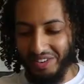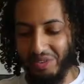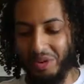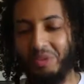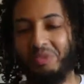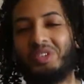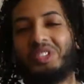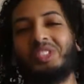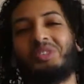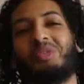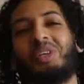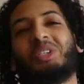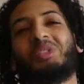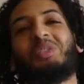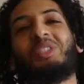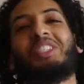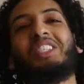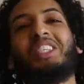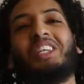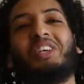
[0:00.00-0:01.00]
once
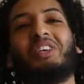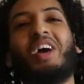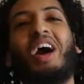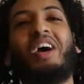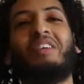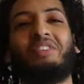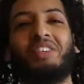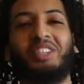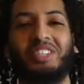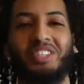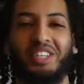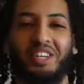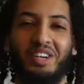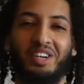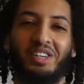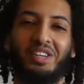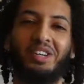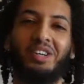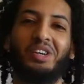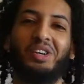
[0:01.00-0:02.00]
we see the graphics
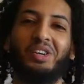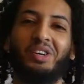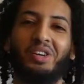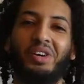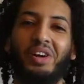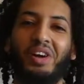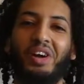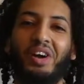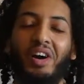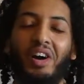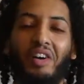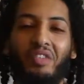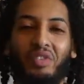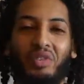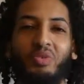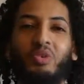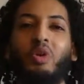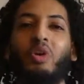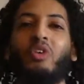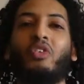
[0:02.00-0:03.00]
there, of
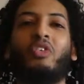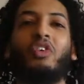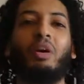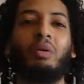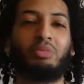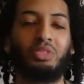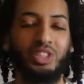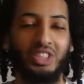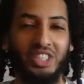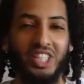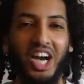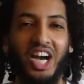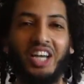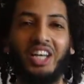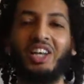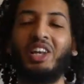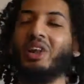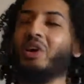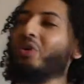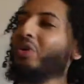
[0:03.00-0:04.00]
the War of Realms, she's
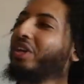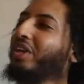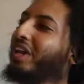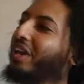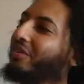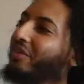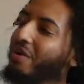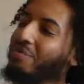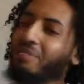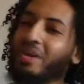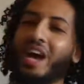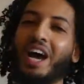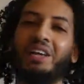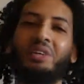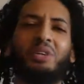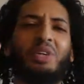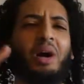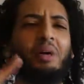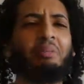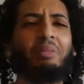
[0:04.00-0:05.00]
talking to Loki, and right
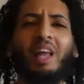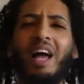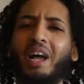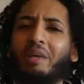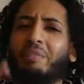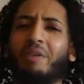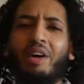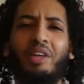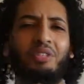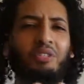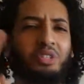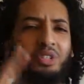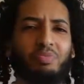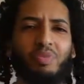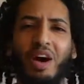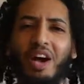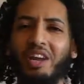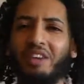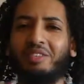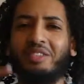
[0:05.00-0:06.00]
behind you got Black Panther,
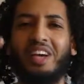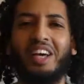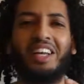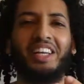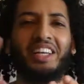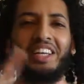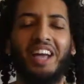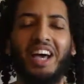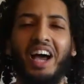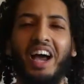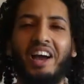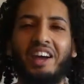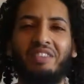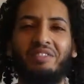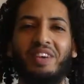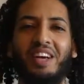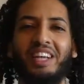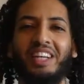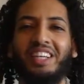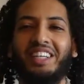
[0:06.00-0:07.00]
Spider-Man, and Iron
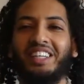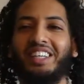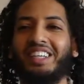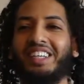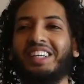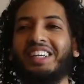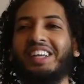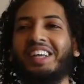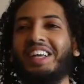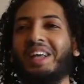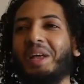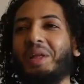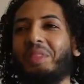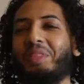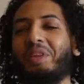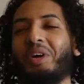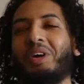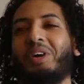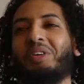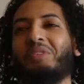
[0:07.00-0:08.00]
Man, and
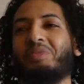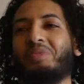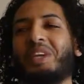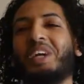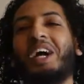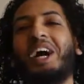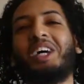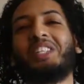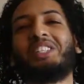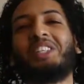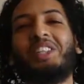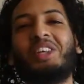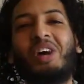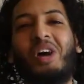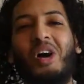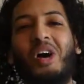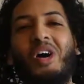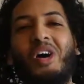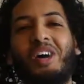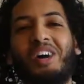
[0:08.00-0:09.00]
because of
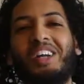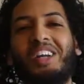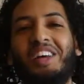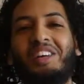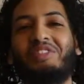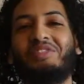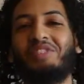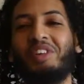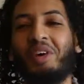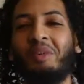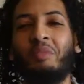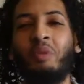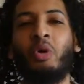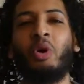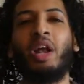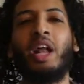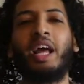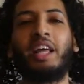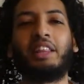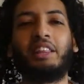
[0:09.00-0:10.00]
the art, it felt
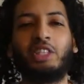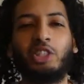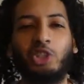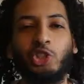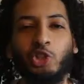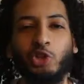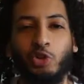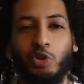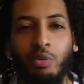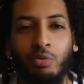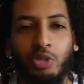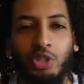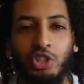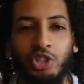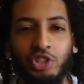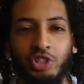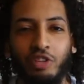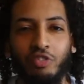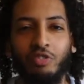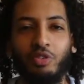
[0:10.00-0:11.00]
more like the
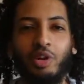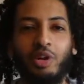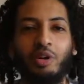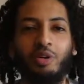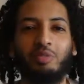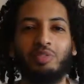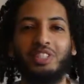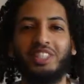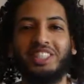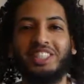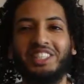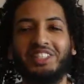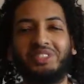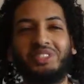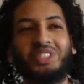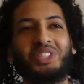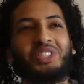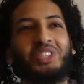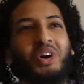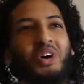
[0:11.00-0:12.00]
skirmish of realms. It just
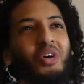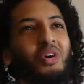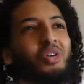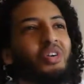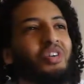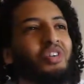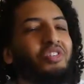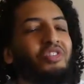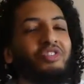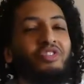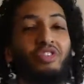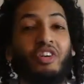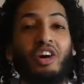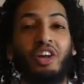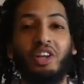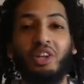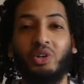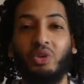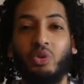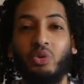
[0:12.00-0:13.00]
was so
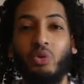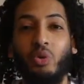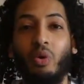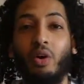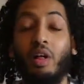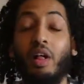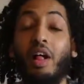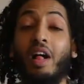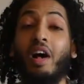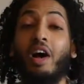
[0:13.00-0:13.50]
fun and cool.